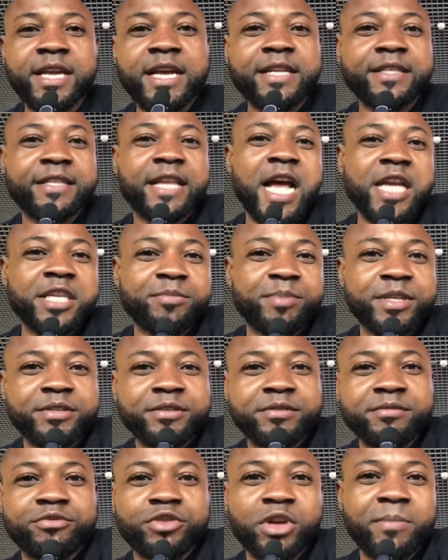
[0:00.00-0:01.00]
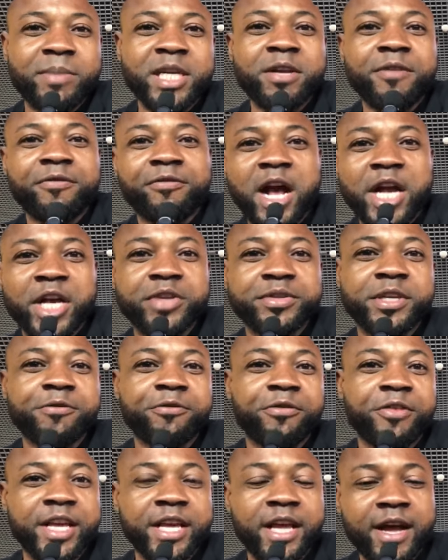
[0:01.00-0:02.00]
there has been some kind of accusing
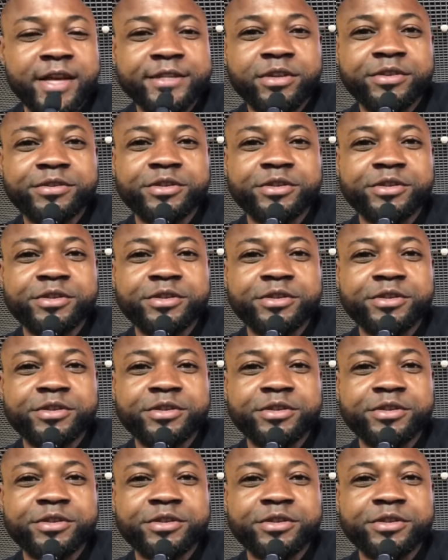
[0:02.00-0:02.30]
fingers,